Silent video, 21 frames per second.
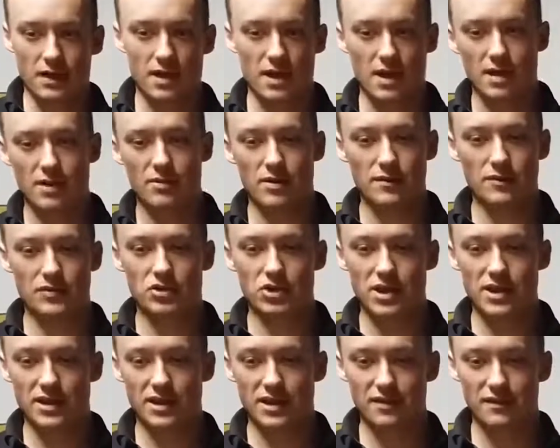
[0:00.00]
don't have
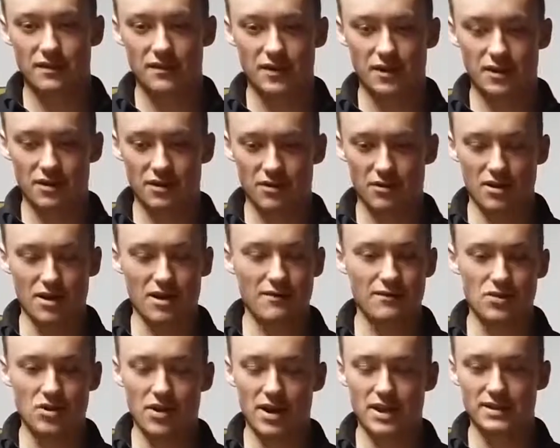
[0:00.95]
training in figuring, or I have
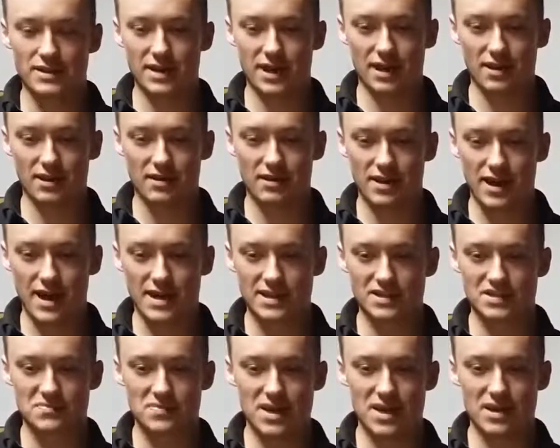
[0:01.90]
no idea how to
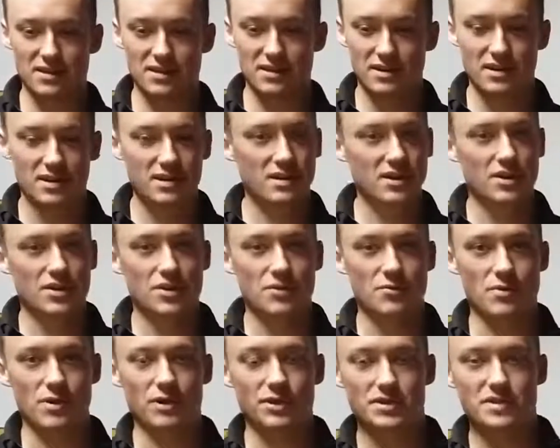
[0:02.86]
estimate the
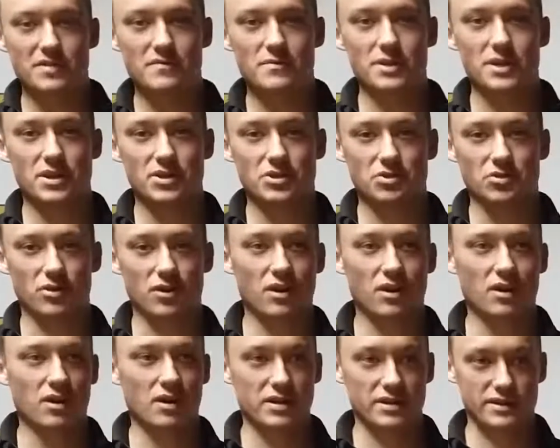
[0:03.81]
relative potential
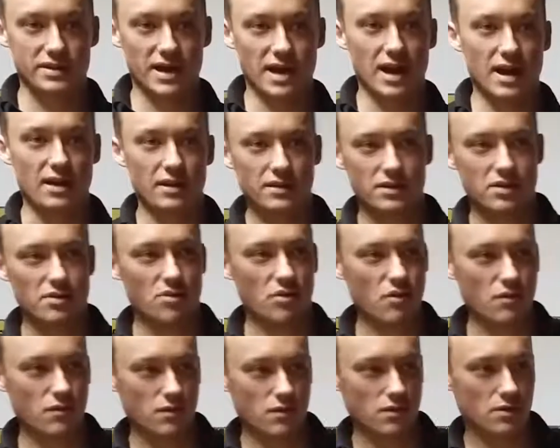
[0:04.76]
cost
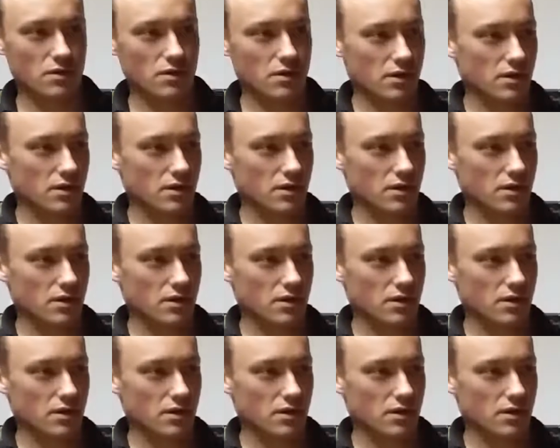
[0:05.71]
over